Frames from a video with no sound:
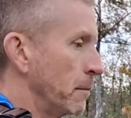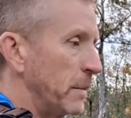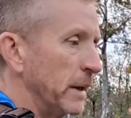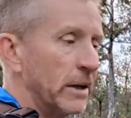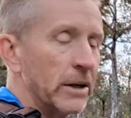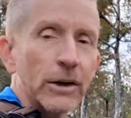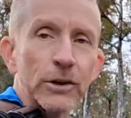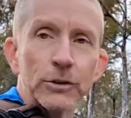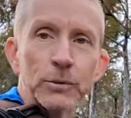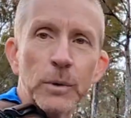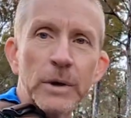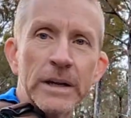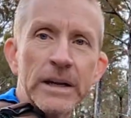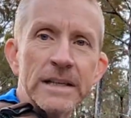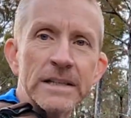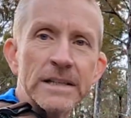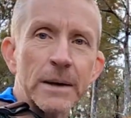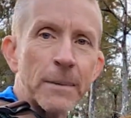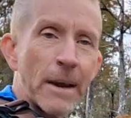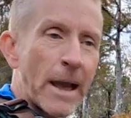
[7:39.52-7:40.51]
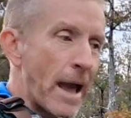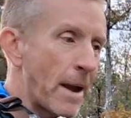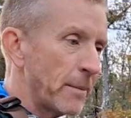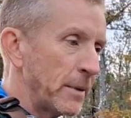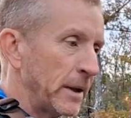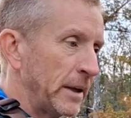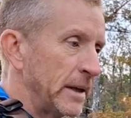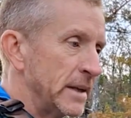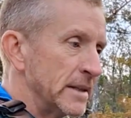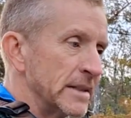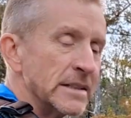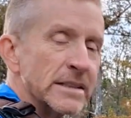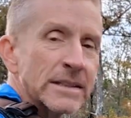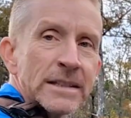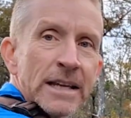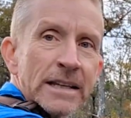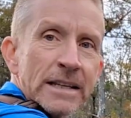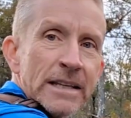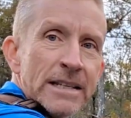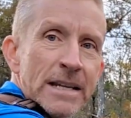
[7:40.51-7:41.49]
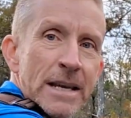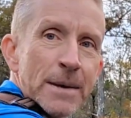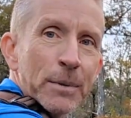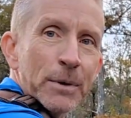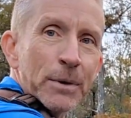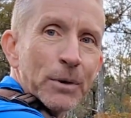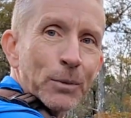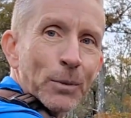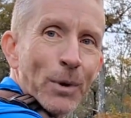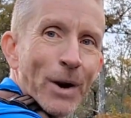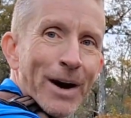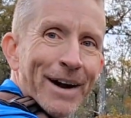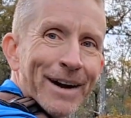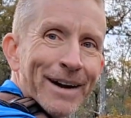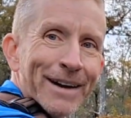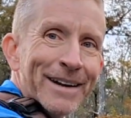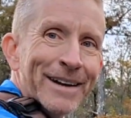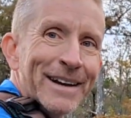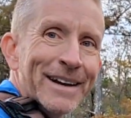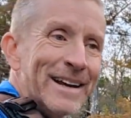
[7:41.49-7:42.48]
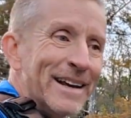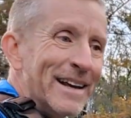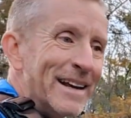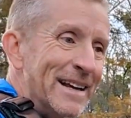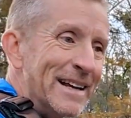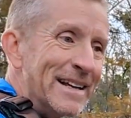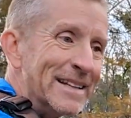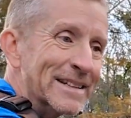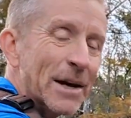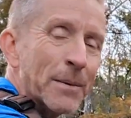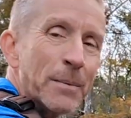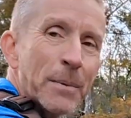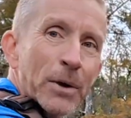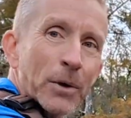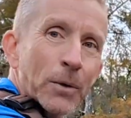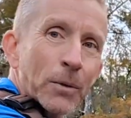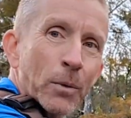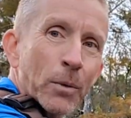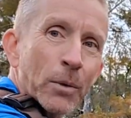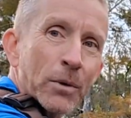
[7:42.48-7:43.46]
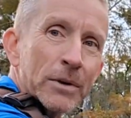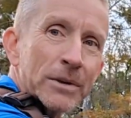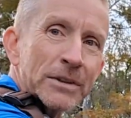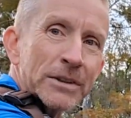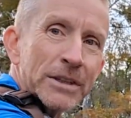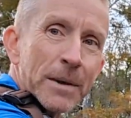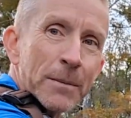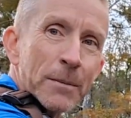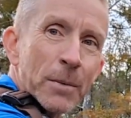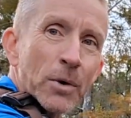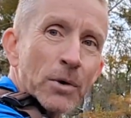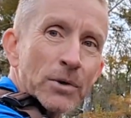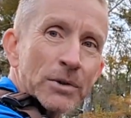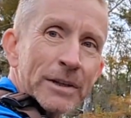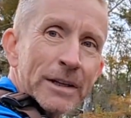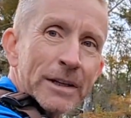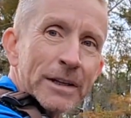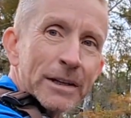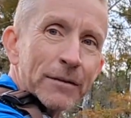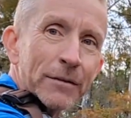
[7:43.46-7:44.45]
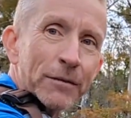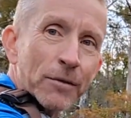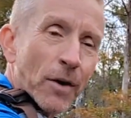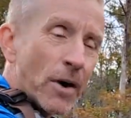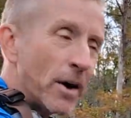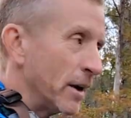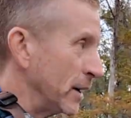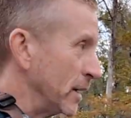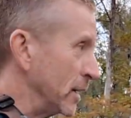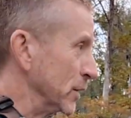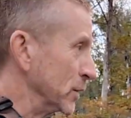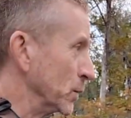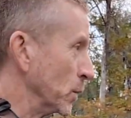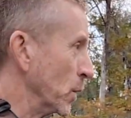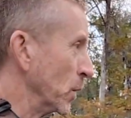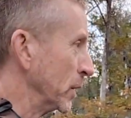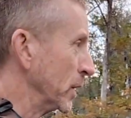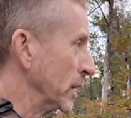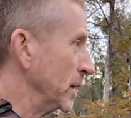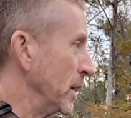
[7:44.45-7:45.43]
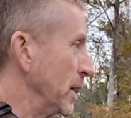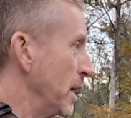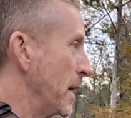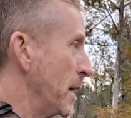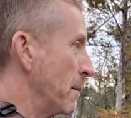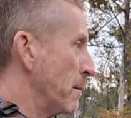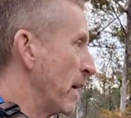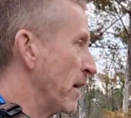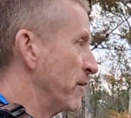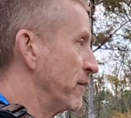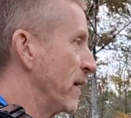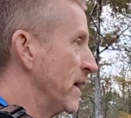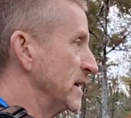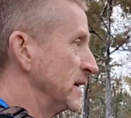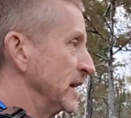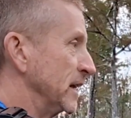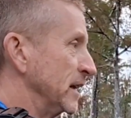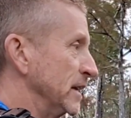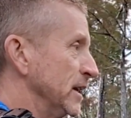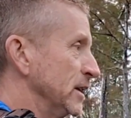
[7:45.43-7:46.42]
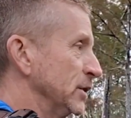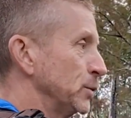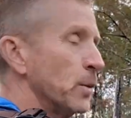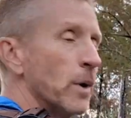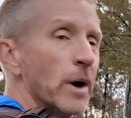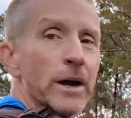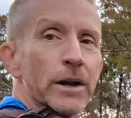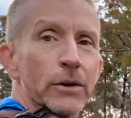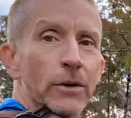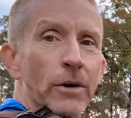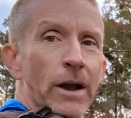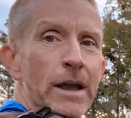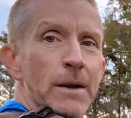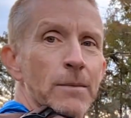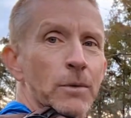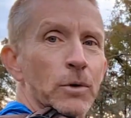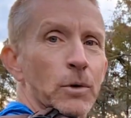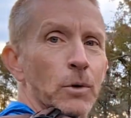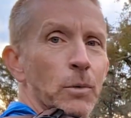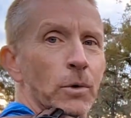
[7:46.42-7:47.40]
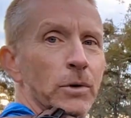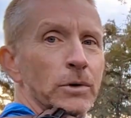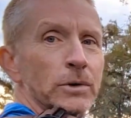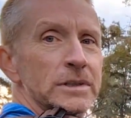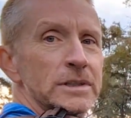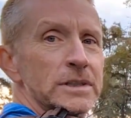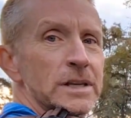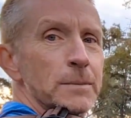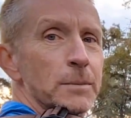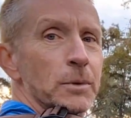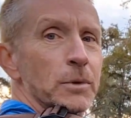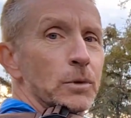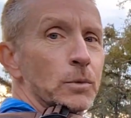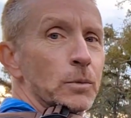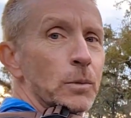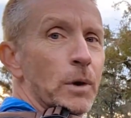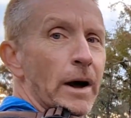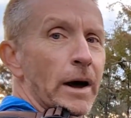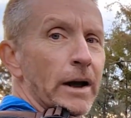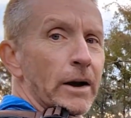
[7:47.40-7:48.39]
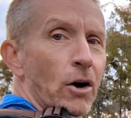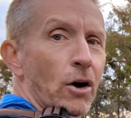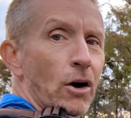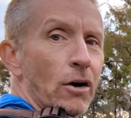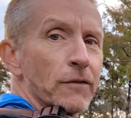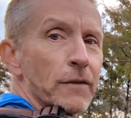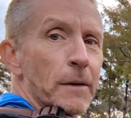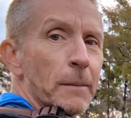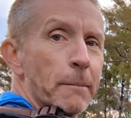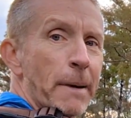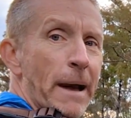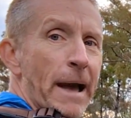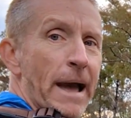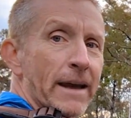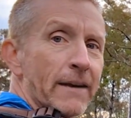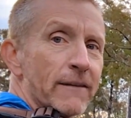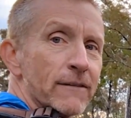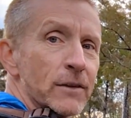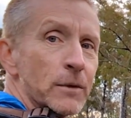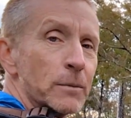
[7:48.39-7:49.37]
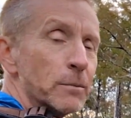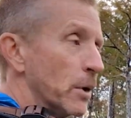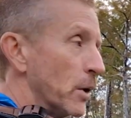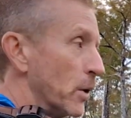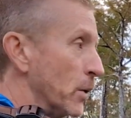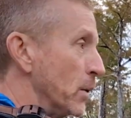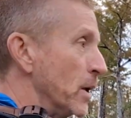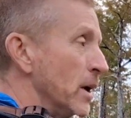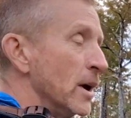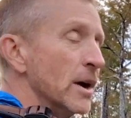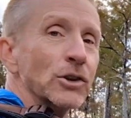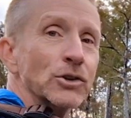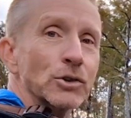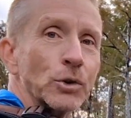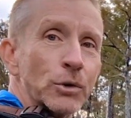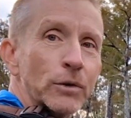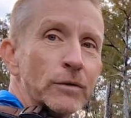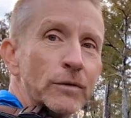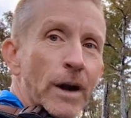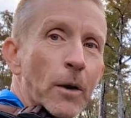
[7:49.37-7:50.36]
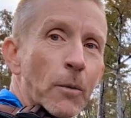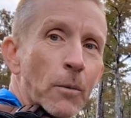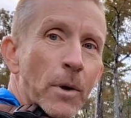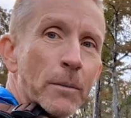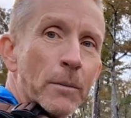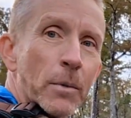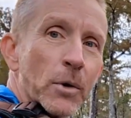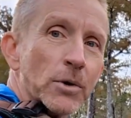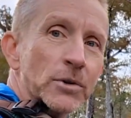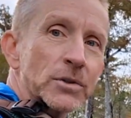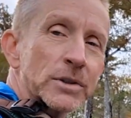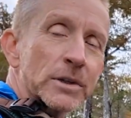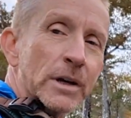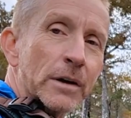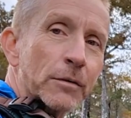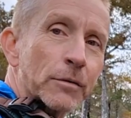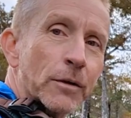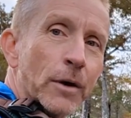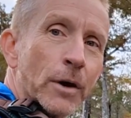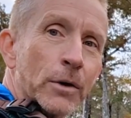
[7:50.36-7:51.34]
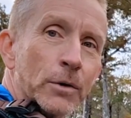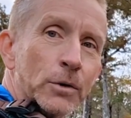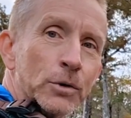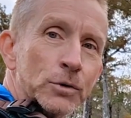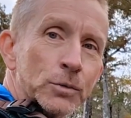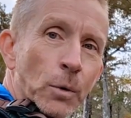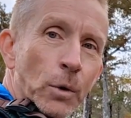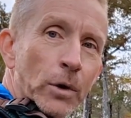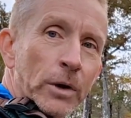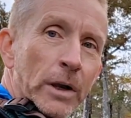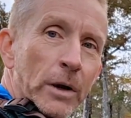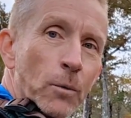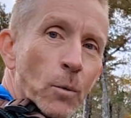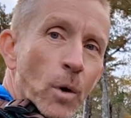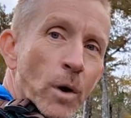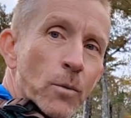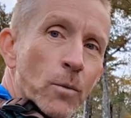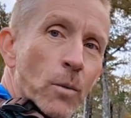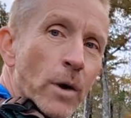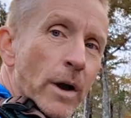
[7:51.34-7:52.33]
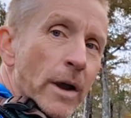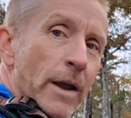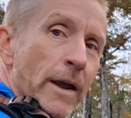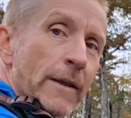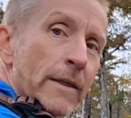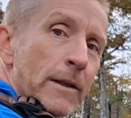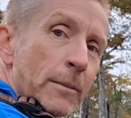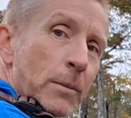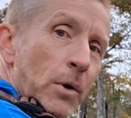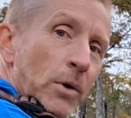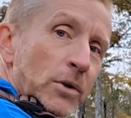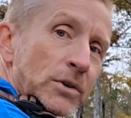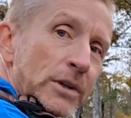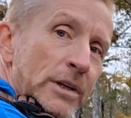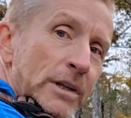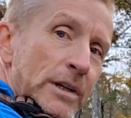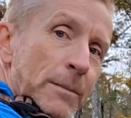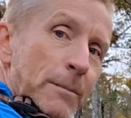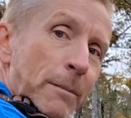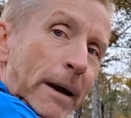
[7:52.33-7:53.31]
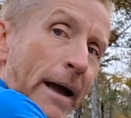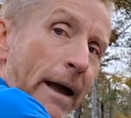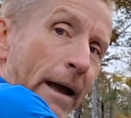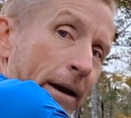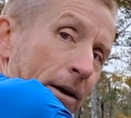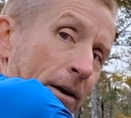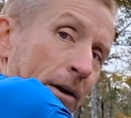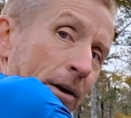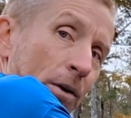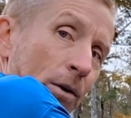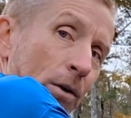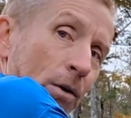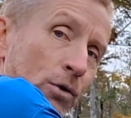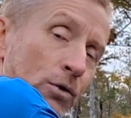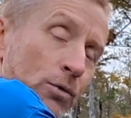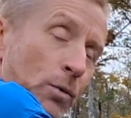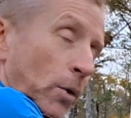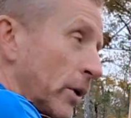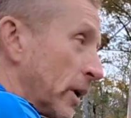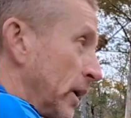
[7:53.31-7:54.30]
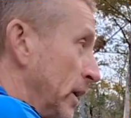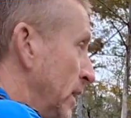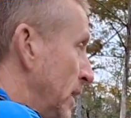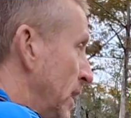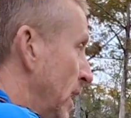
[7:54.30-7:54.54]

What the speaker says: because what ends up happening is that the tip of your rod is up here where the same person at the front is working. By facing this way, you're able to work the tip of the rod off the back of the boat. So you've got one person up front who's working one way and the person in the back who's working